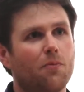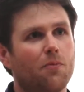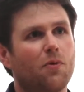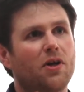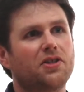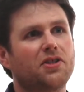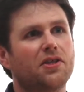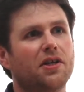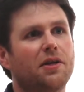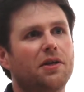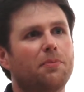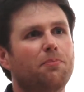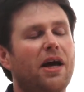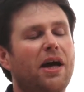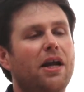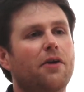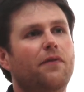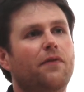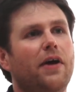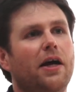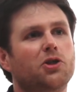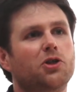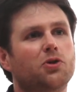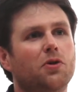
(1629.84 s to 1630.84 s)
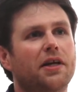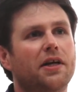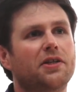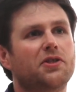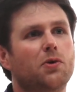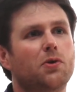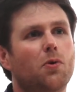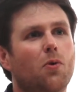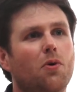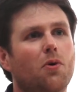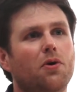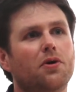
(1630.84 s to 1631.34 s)
once a manufacturer gets
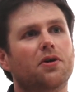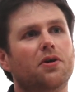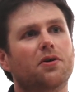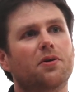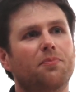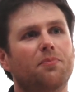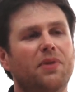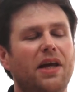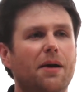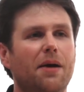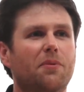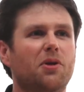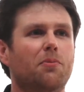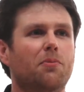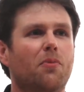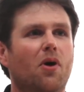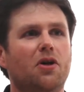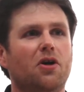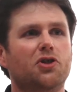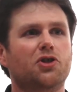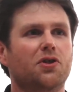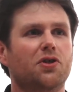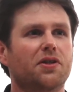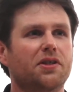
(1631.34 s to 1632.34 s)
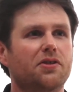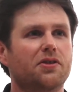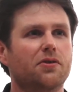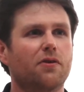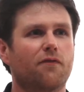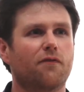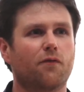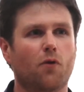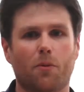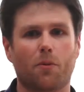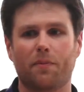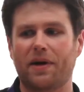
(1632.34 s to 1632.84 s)
an order, be able to marshal it to a
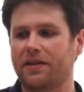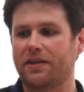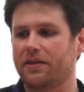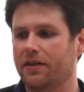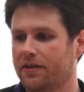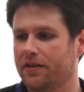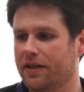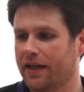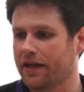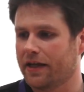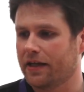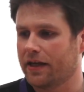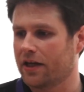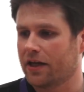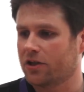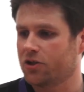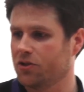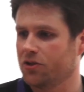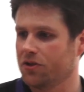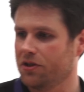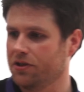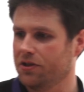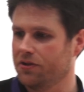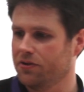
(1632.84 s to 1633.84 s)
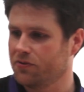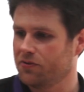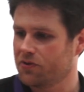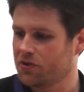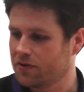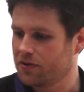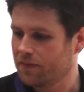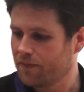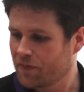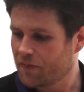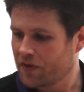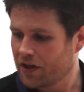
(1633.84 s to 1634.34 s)
format that they can actually use.
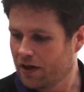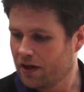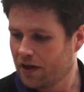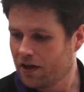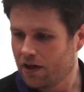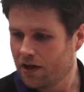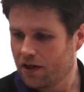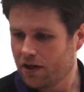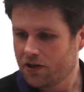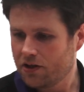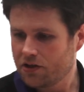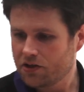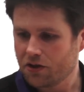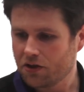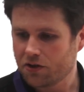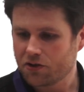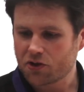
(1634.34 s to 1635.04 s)
So the